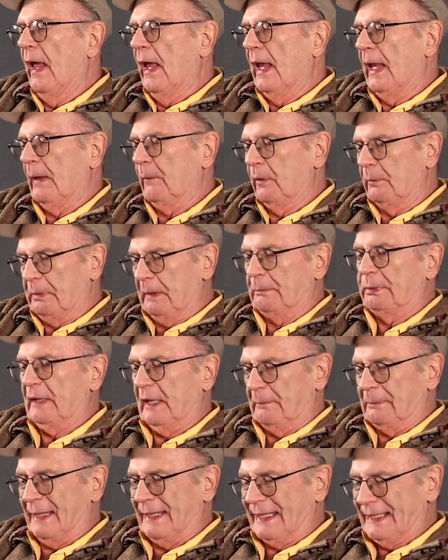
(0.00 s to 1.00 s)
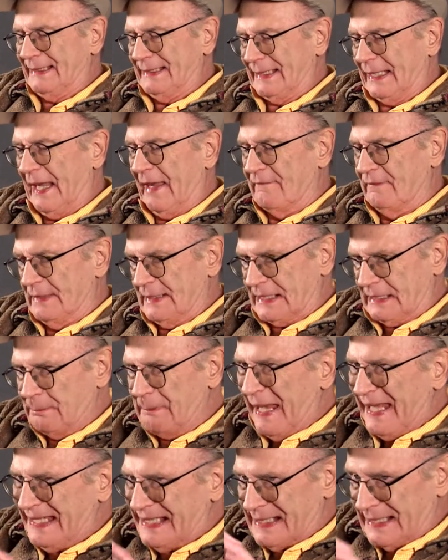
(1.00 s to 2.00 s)
He would be played by Kevin
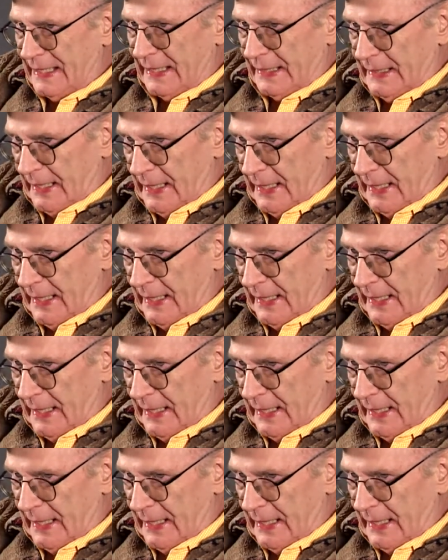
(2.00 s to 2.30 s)
Spacey.